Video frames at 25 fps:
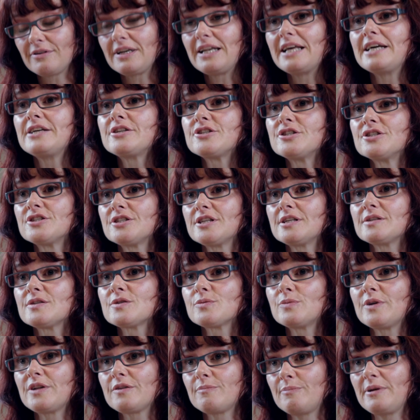
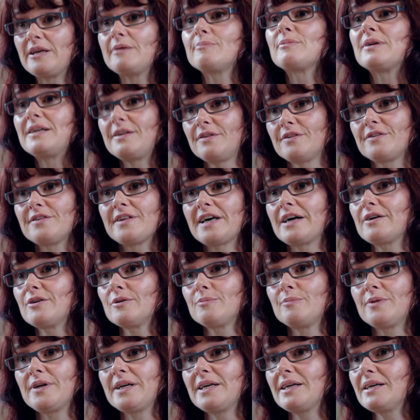relationships with people in
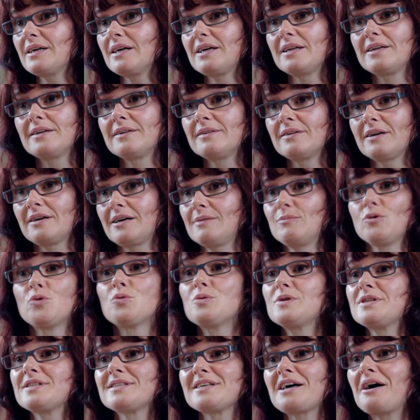therapy, and I'm
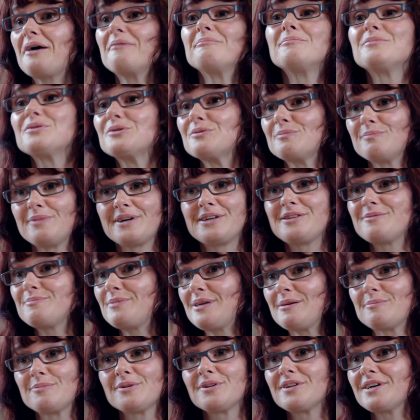always humbled by the
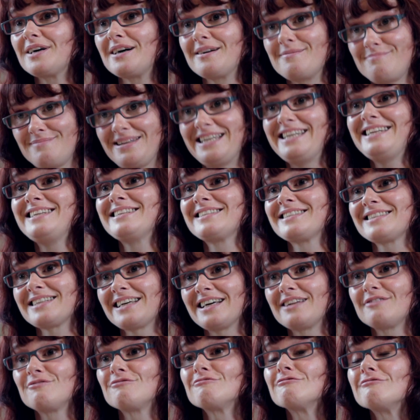people that I meet
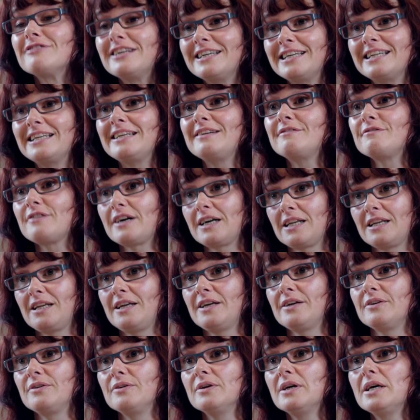and really
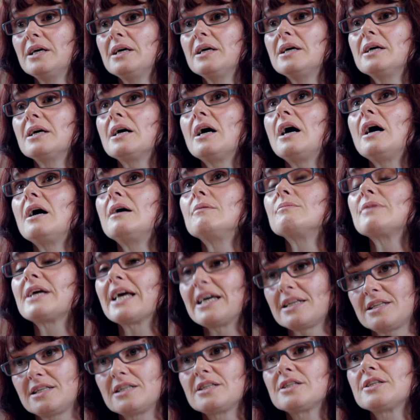value
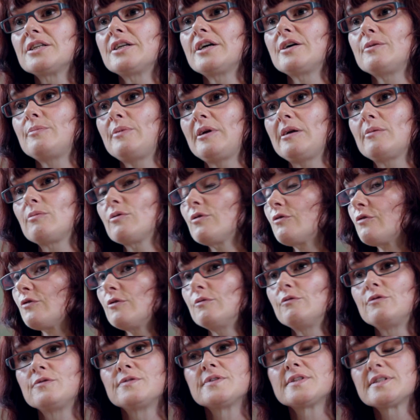getting to know people
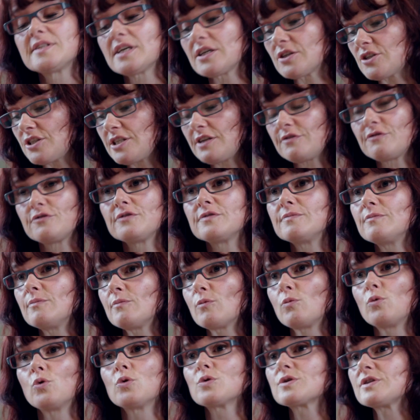from such
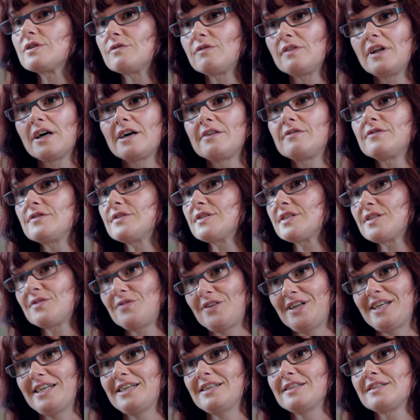different walks of life and
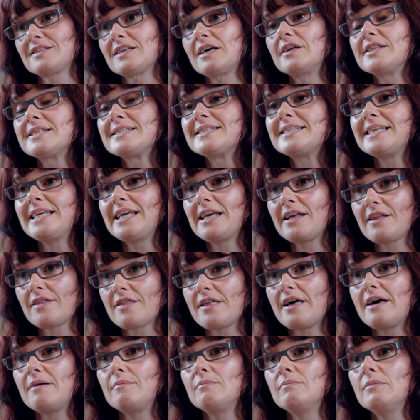spheres and seeing
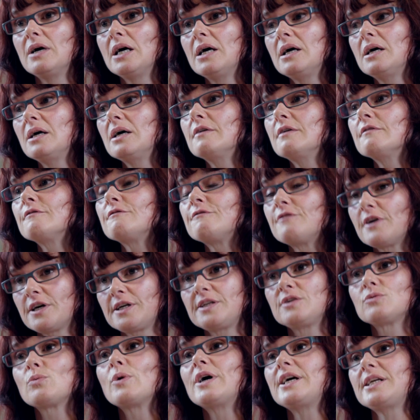them
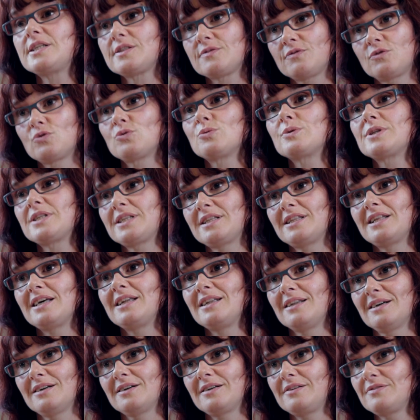find ways forward in their
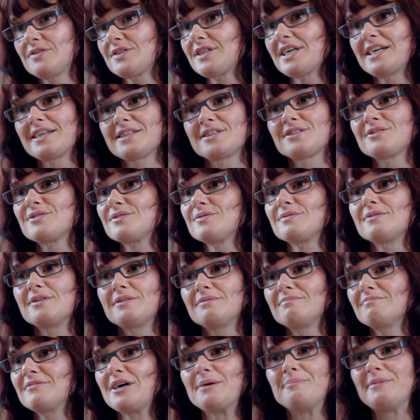lives. That's
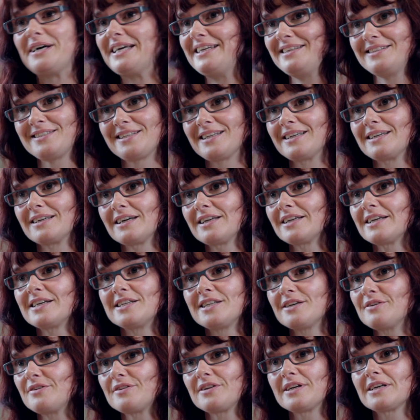amazing, and I
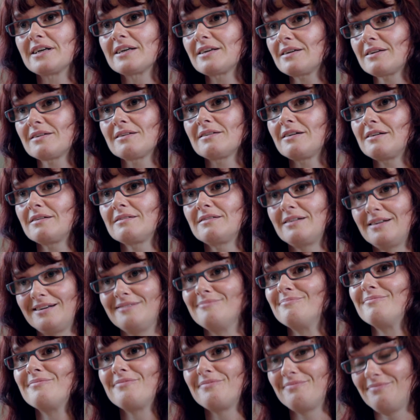don't think
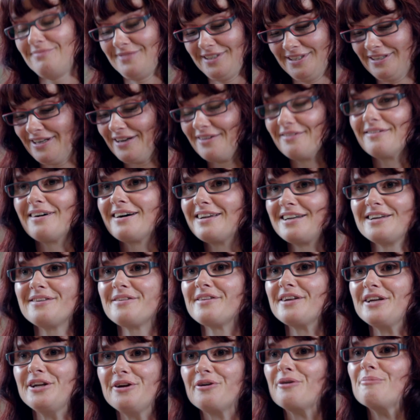I
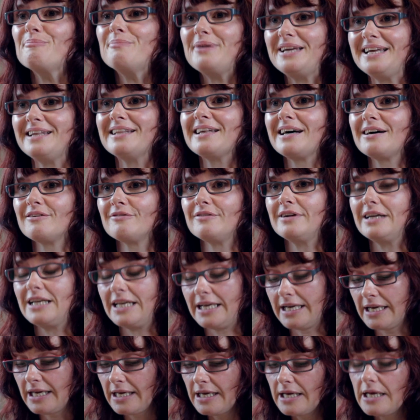don't think you can beat that
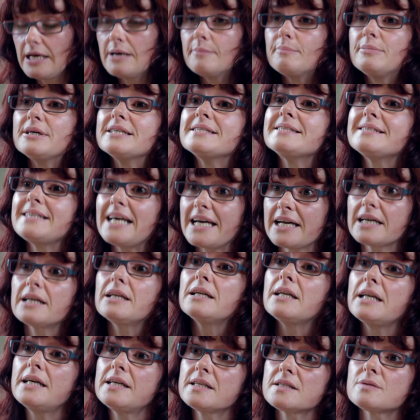really. But
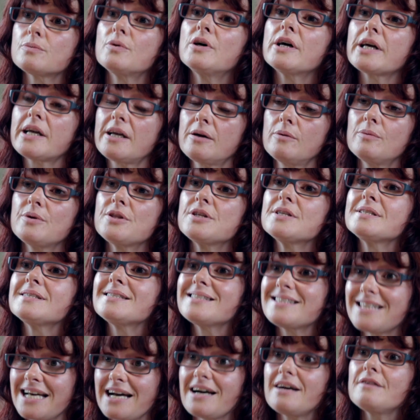secondly, it's working with the
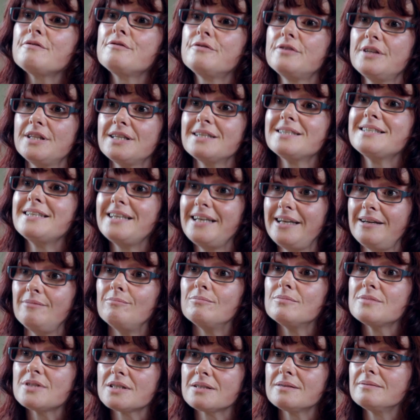staff in the
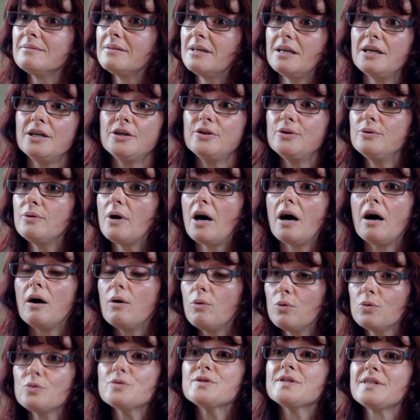teams who are
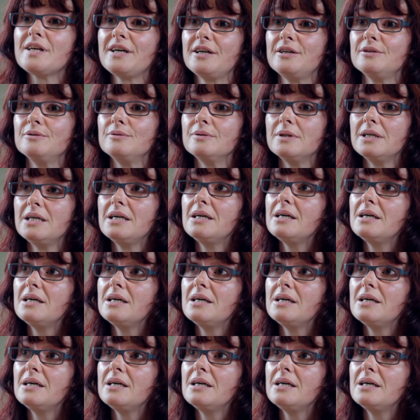also